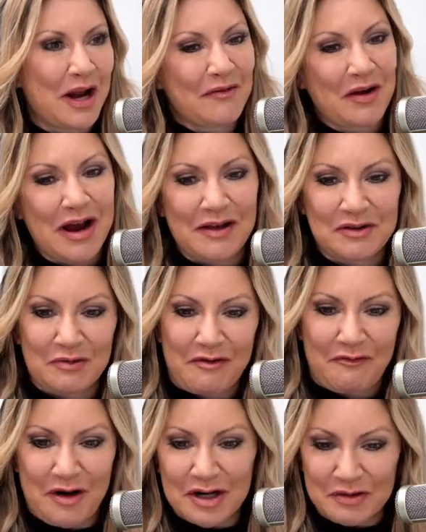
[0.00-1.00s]
Whenever I have to
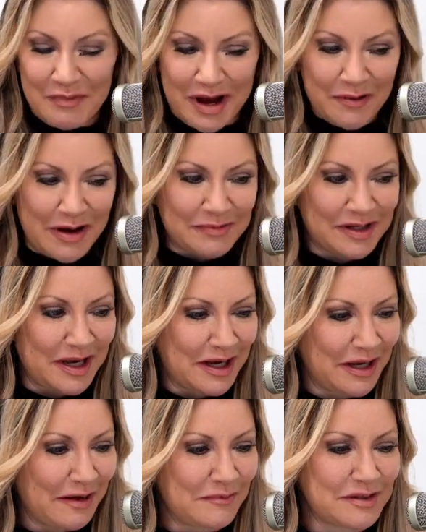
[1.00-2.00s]
refresh my website
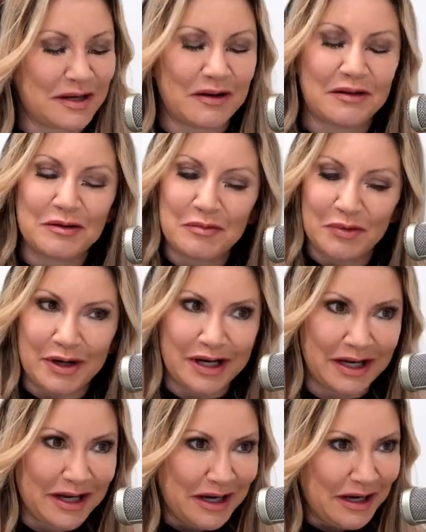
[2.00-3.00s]
and get them, it's like, oh
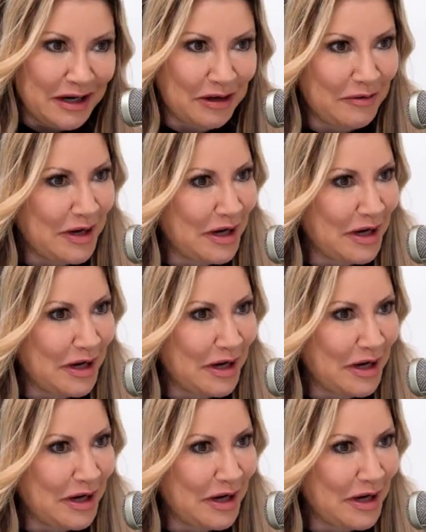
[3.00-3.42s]
boy, here